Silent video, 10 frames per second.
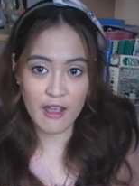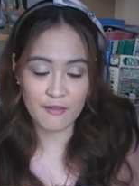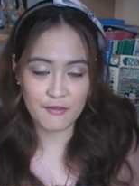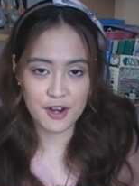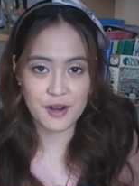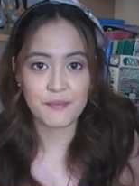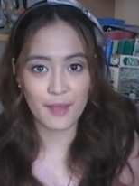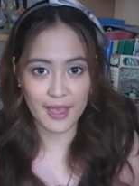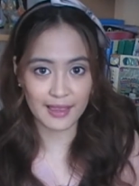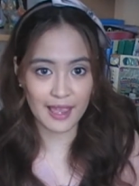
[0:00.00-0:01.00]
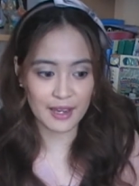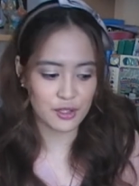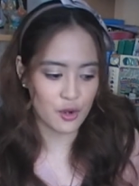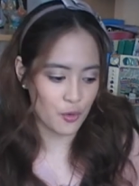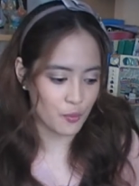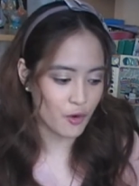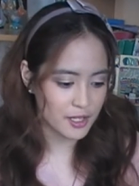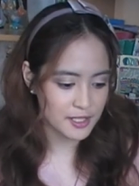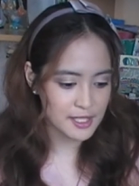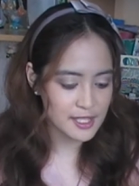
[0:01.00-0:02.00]
ever, my Lancome
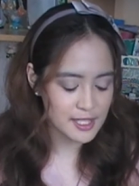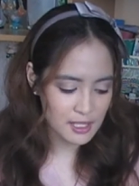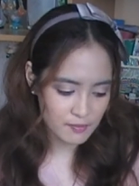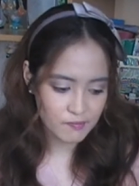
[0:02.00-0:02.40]
ones.